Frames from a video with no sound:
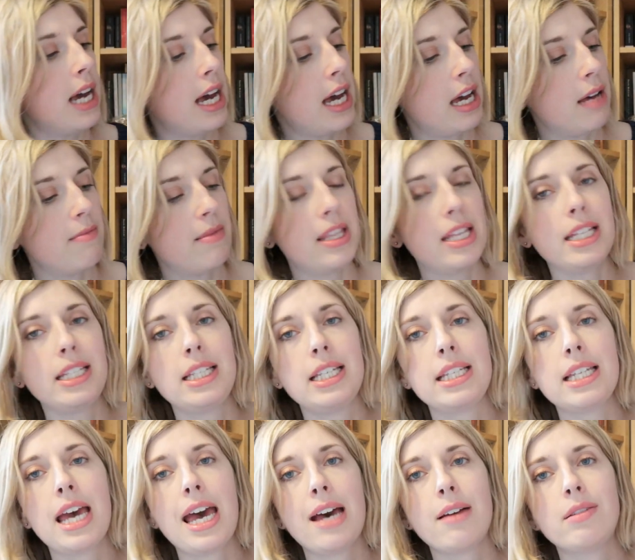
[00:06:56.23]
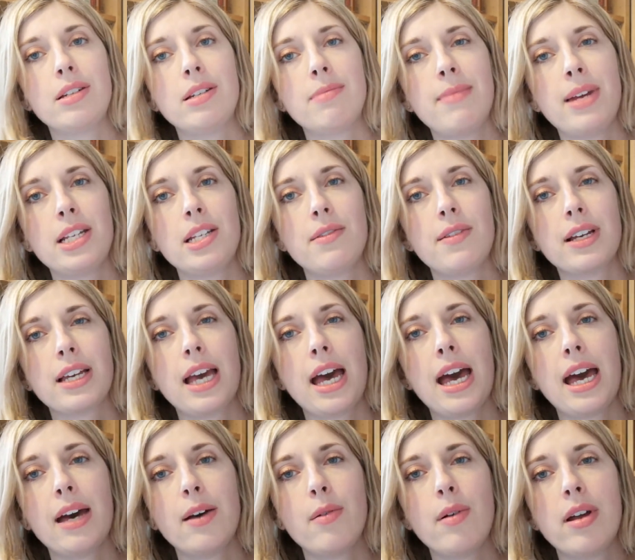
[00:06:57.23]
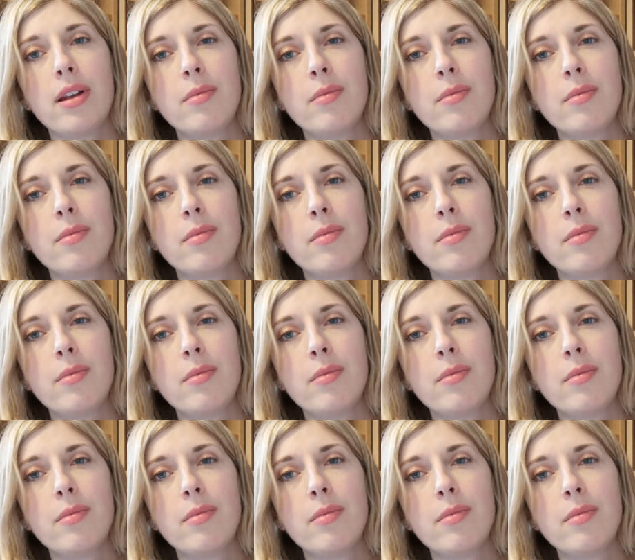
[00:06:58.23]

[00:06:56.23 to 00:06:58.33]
Um, this is How to Measure a Cow,